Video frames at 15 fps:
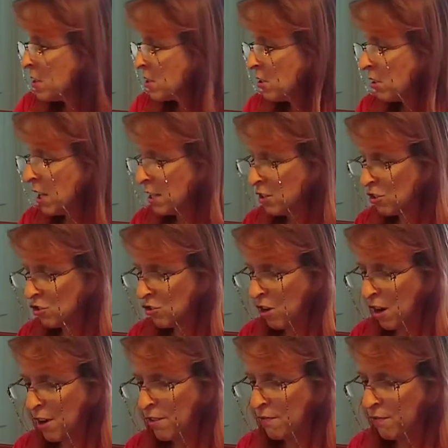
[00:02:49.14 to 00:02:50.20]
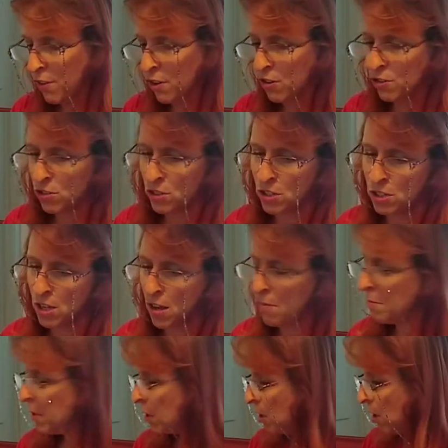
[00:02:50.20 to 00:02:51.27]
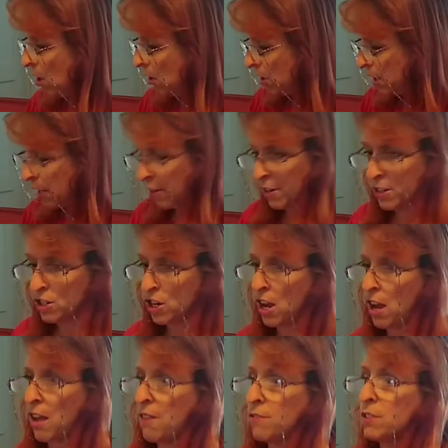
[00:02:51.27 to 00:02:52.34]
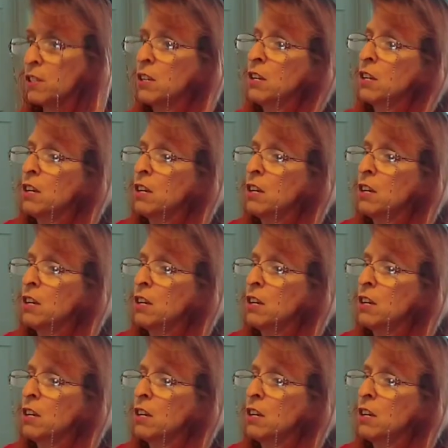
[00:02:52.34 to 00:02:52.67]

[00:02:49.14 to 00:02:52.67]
So let's try first some culinary chives.